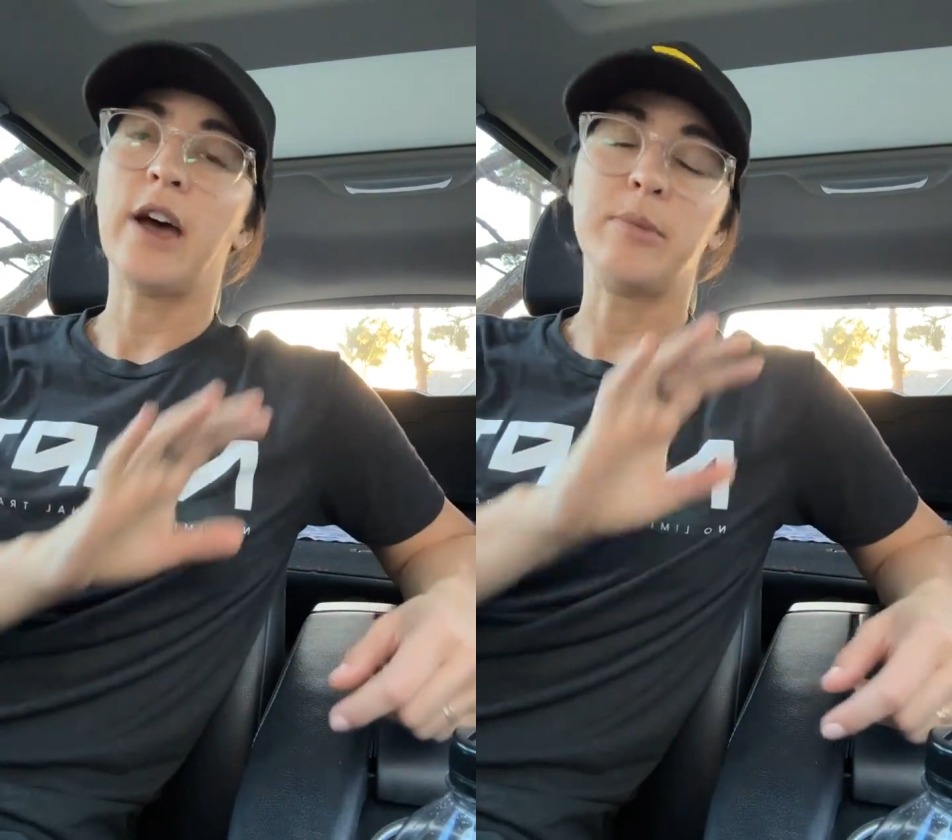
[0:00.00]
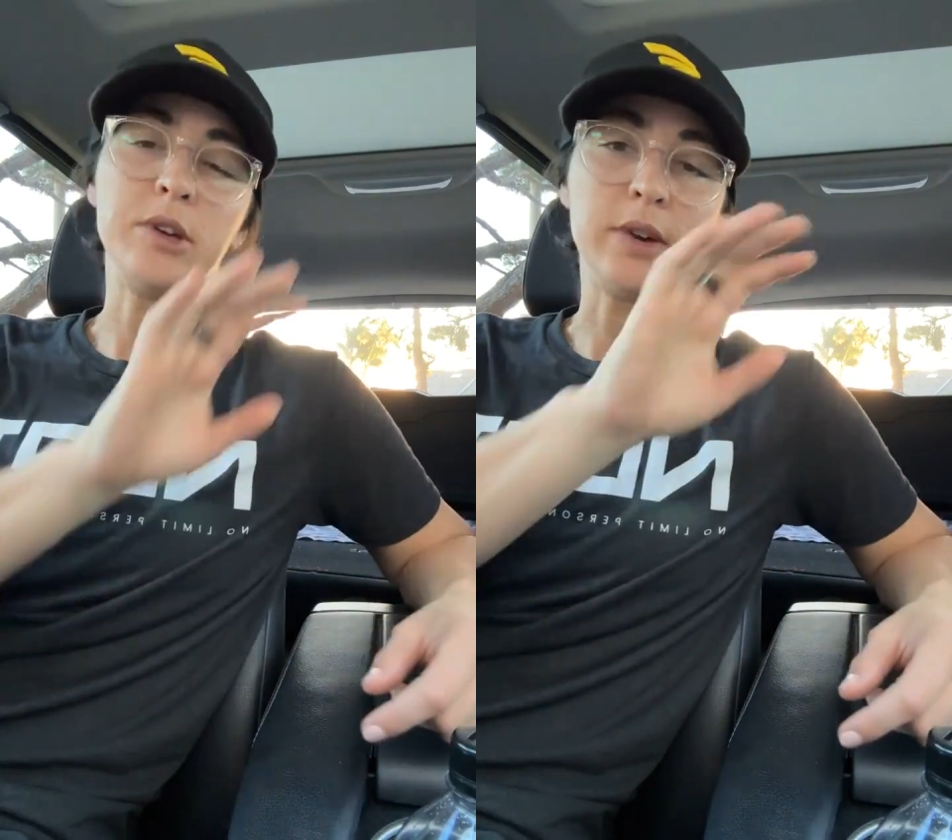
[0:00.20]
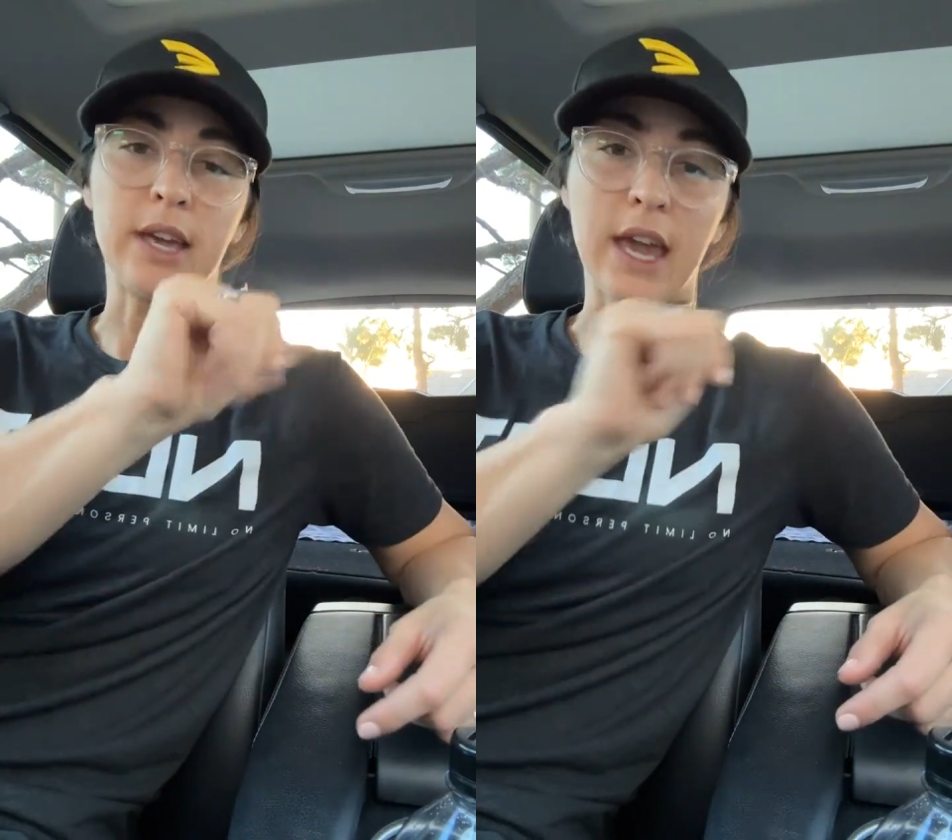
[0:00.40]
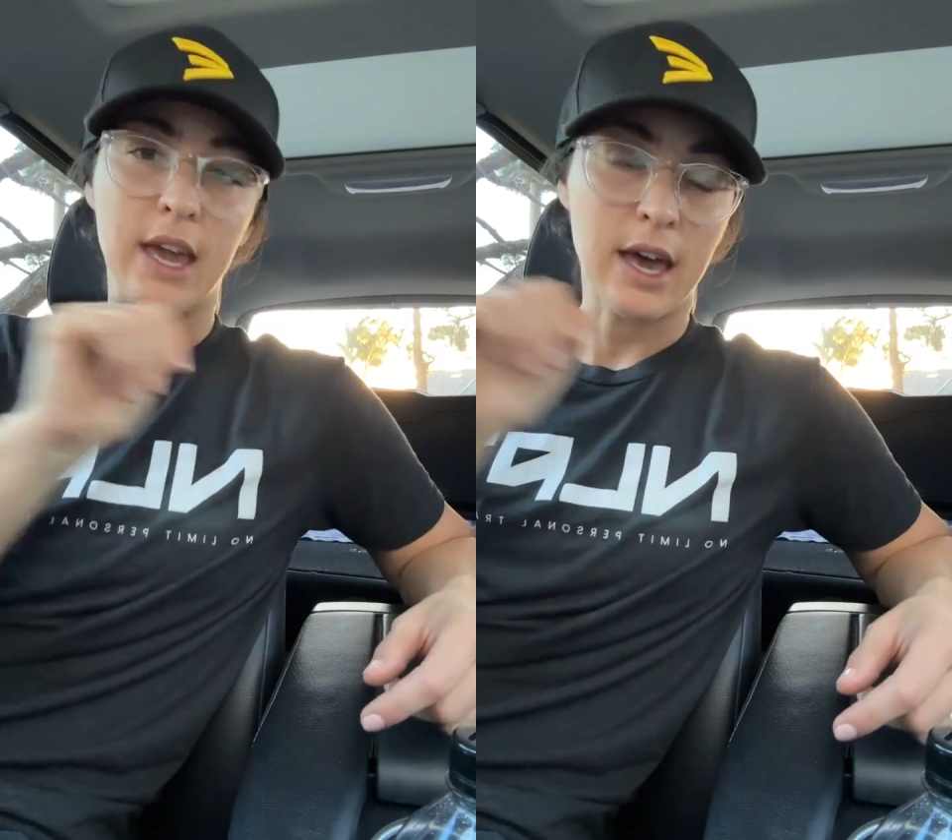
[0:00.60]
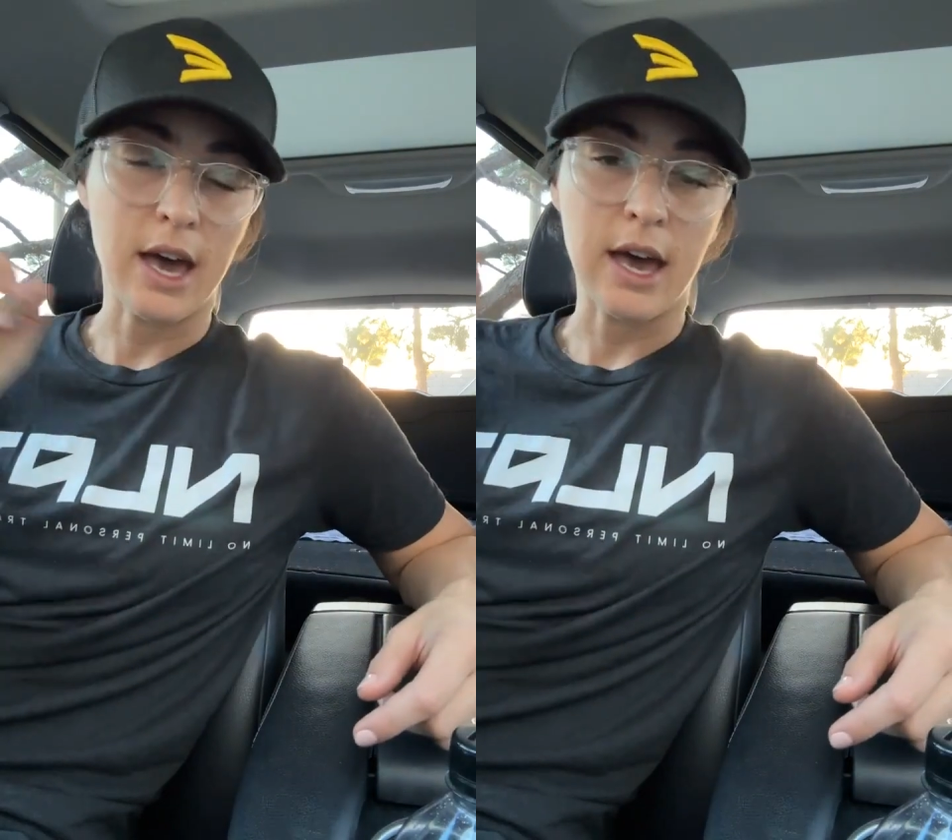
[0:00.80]
I'm doing
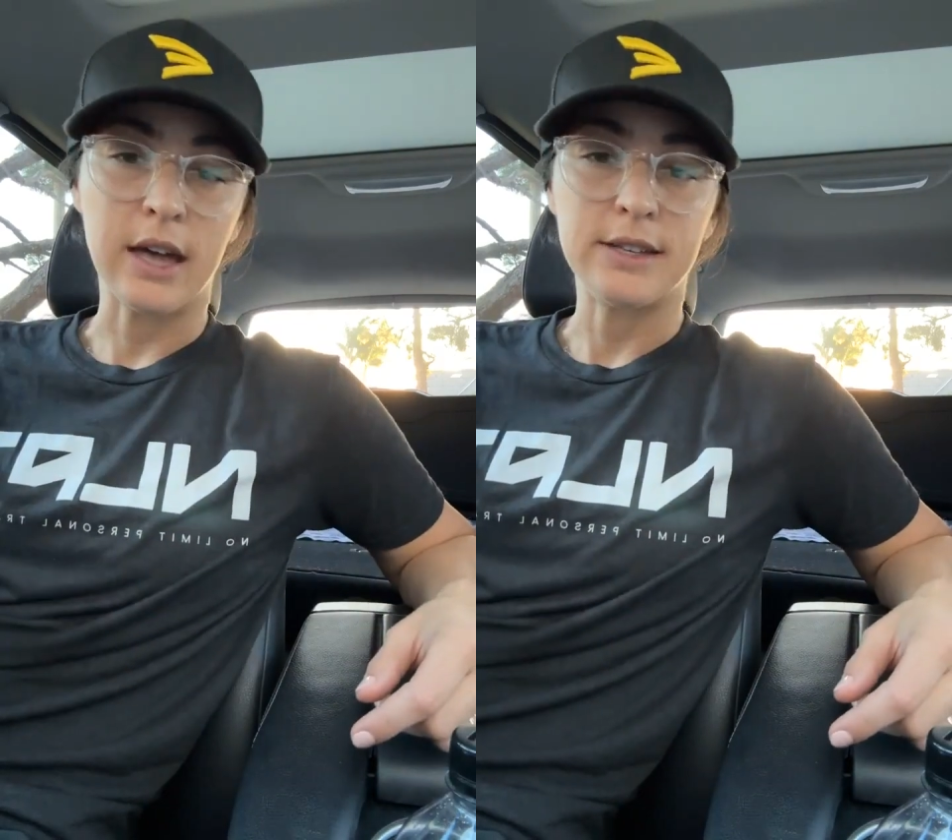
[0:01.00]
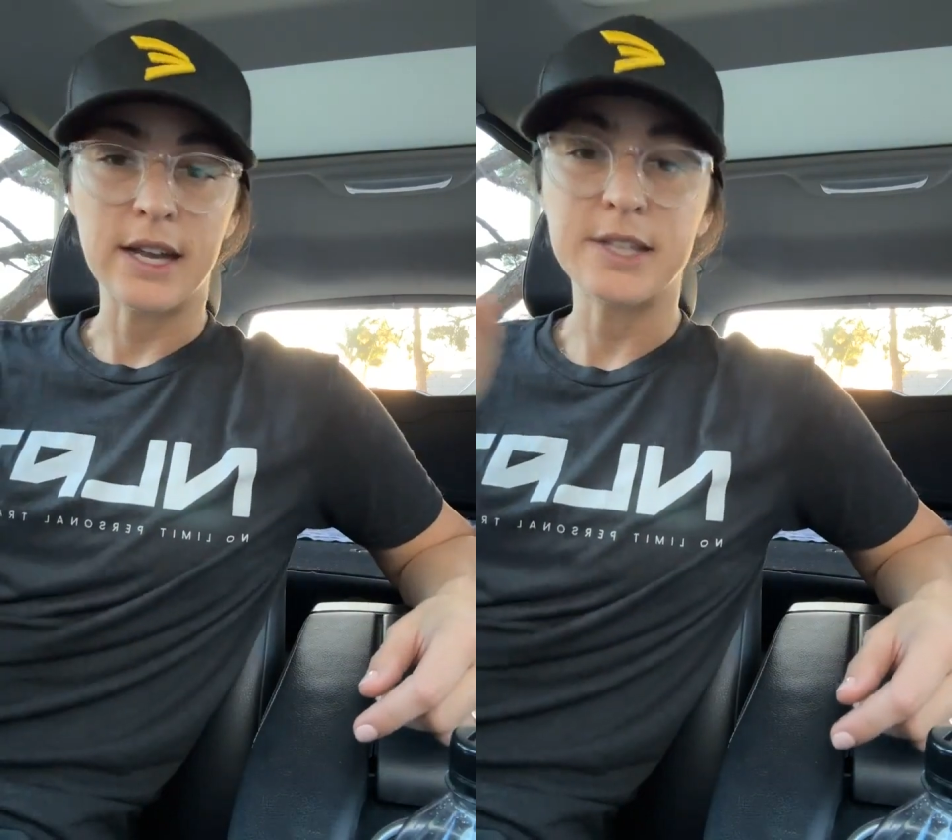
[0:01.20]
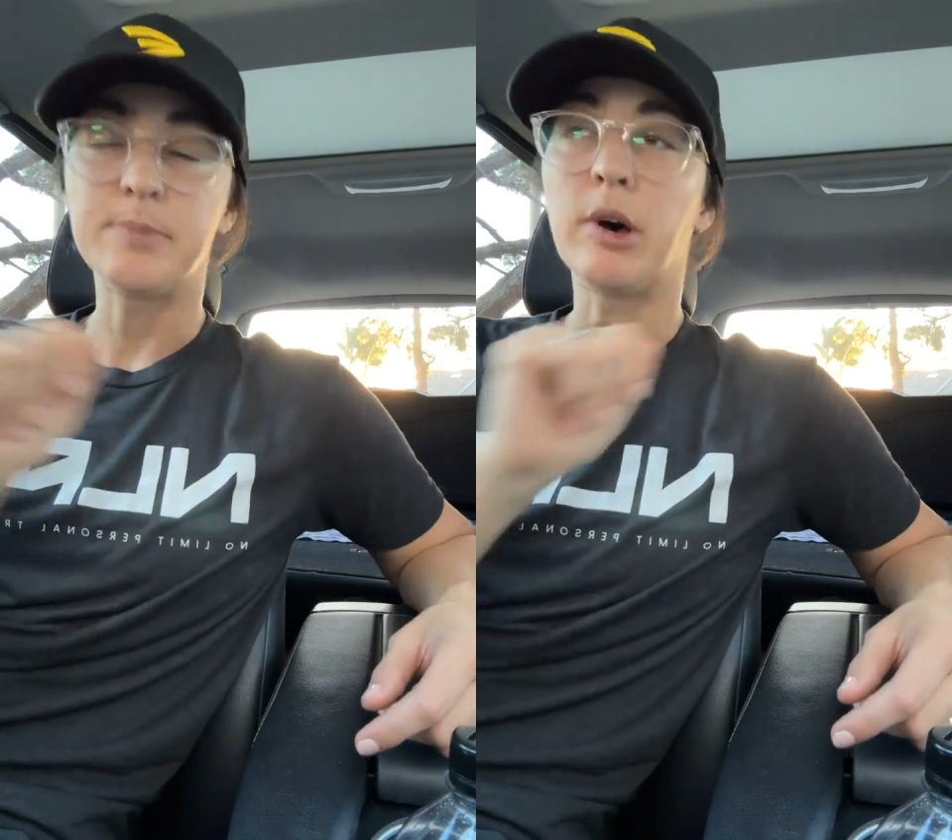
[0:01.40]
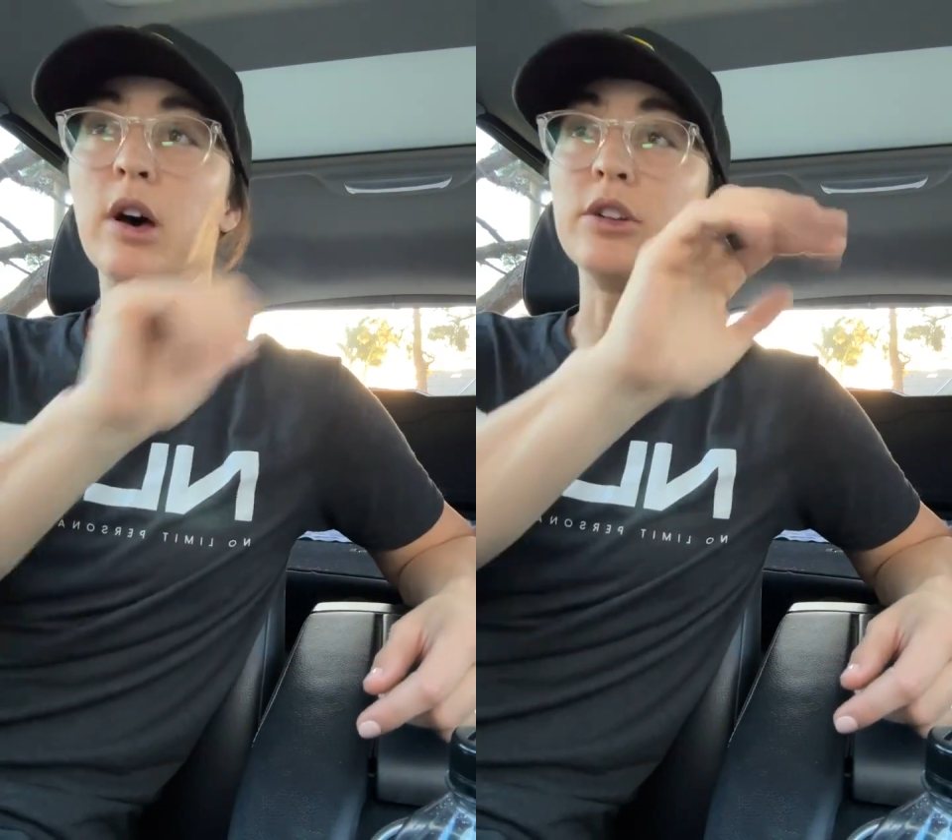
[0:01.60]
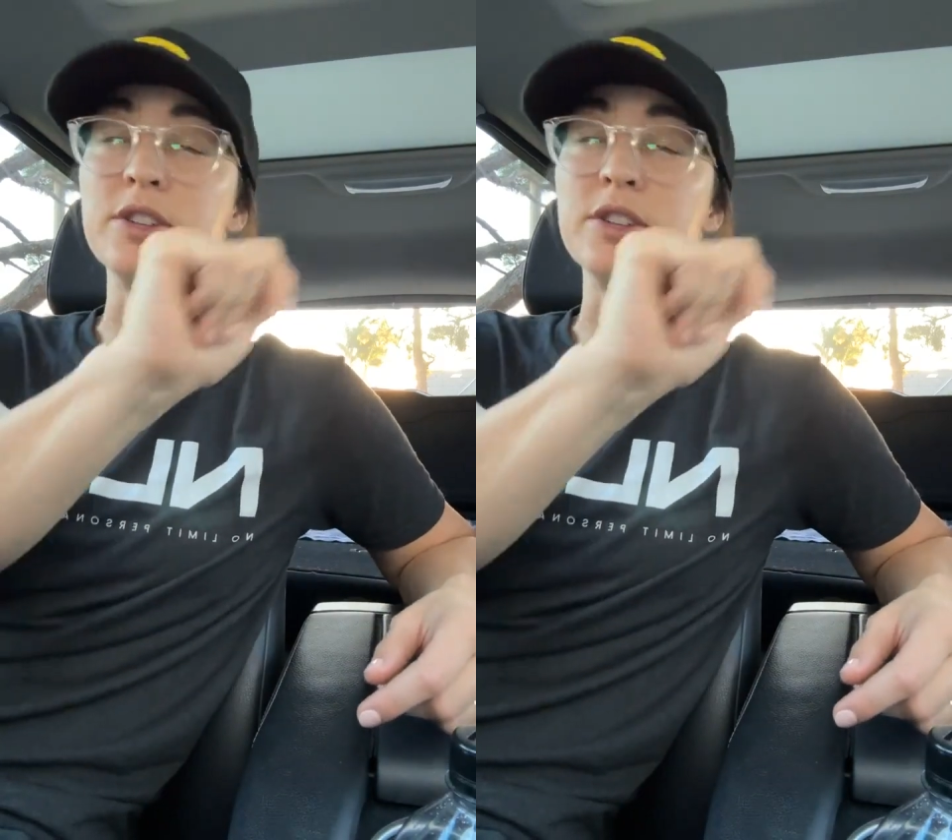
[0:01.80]
a tennis ball,